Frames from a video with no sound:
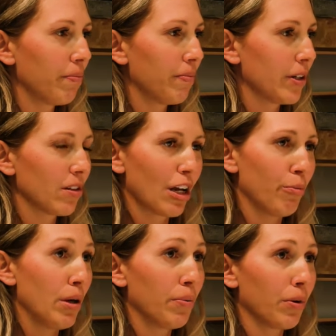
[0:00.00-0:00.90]
there's a lot of
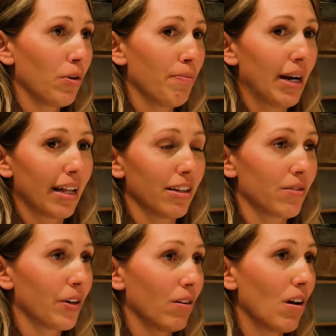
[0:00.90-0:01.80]
people who have been at this
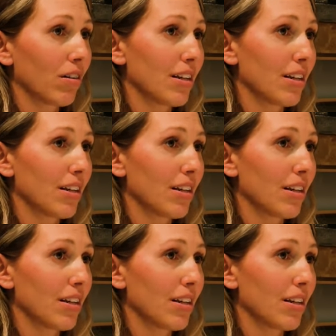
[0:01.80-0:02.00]
for a long